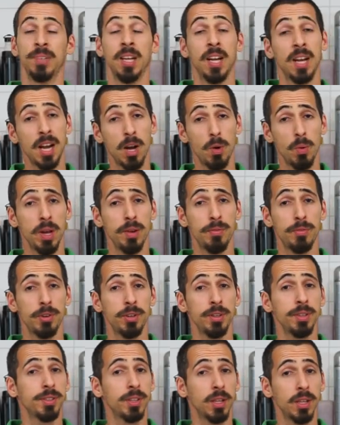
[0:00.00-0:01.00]

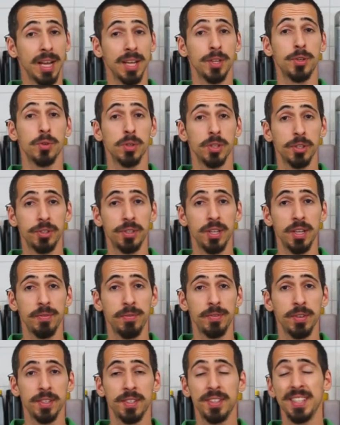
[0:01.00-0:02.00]
However, the lateral
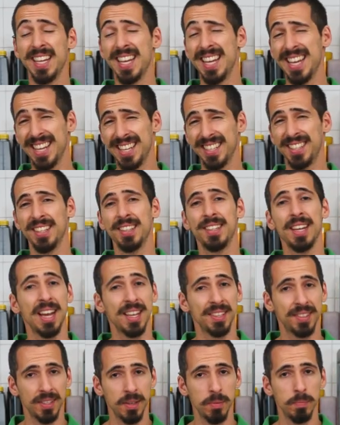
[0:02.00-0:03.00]
stiffness isn't
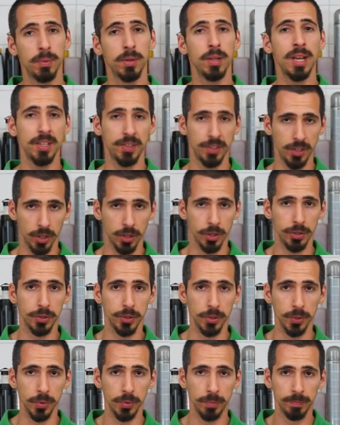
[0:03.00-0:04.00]
as simple as the other
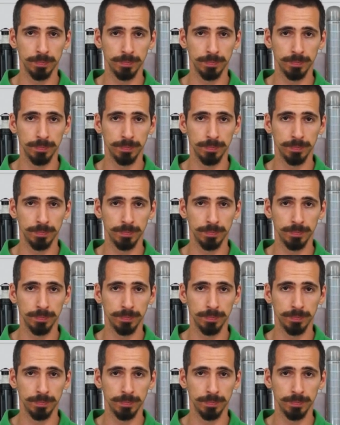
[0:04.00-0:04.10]
two.